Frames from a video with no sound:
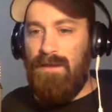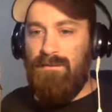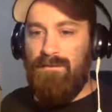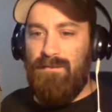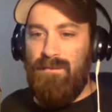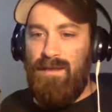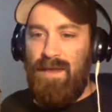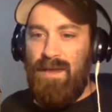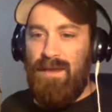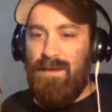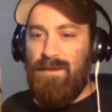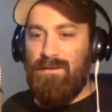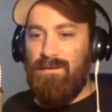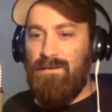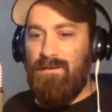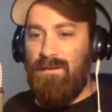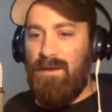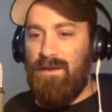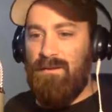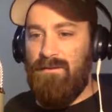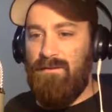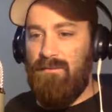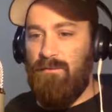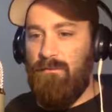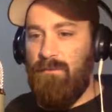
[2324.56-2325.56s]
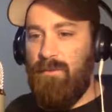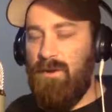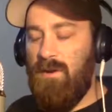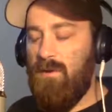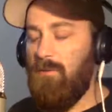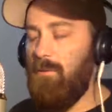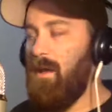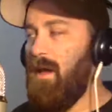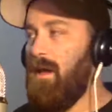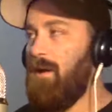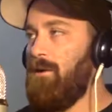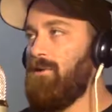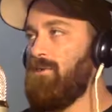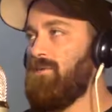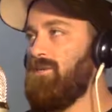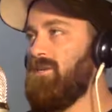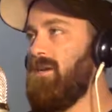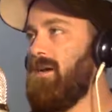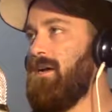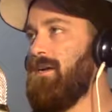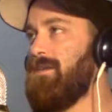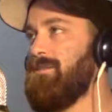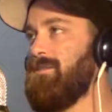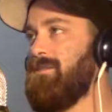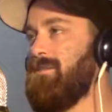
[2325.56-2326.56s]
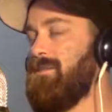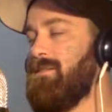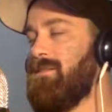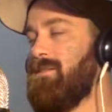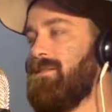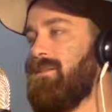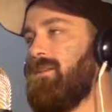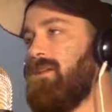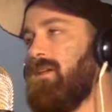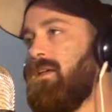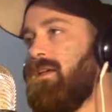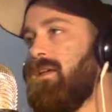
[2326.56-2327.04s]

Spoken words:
land like some pitter-patter shots and